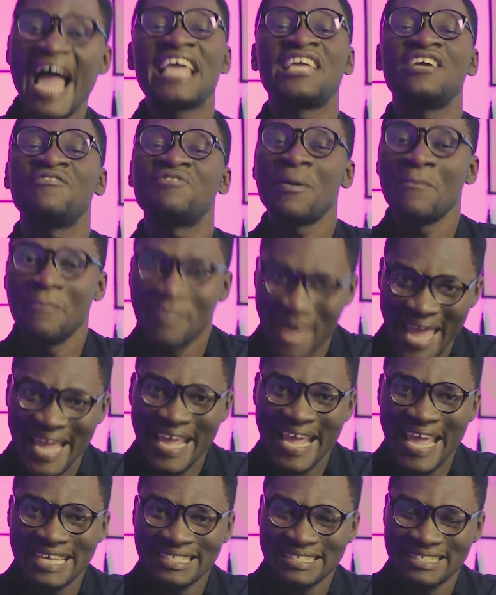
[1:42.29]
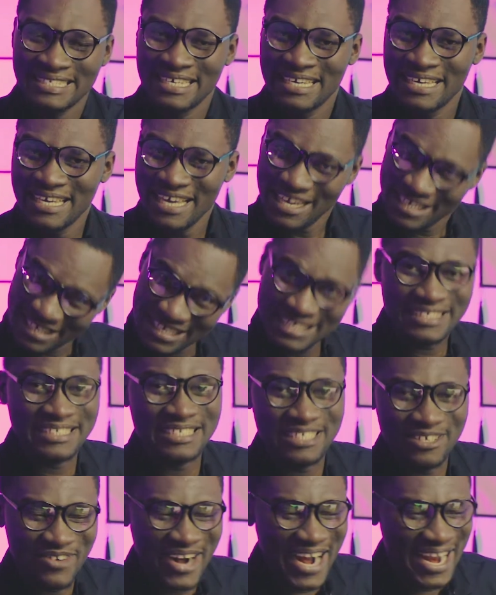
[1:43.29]
I give them bangers. This
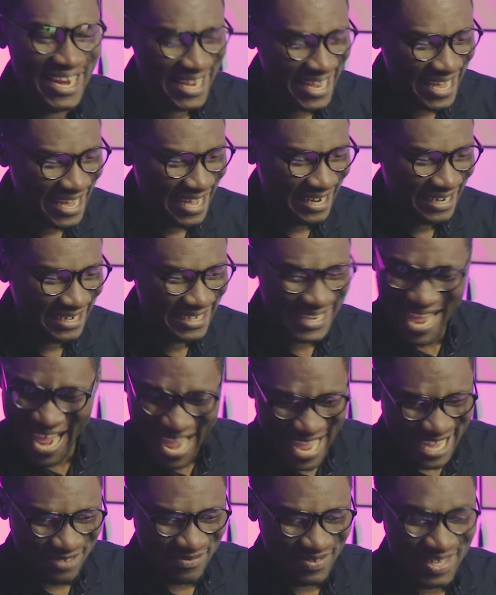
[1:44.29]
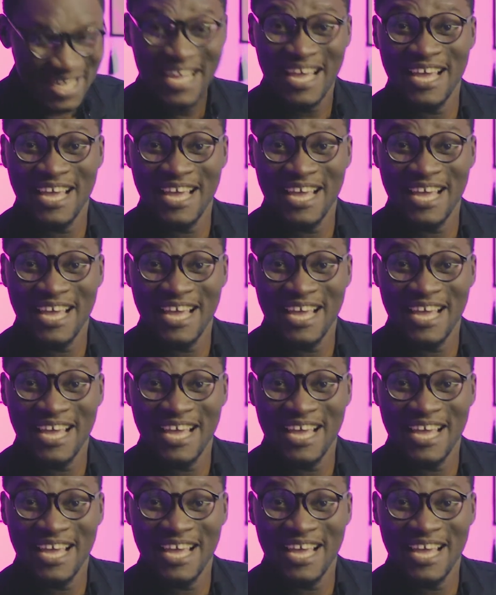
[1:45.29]
is the right here. Damn.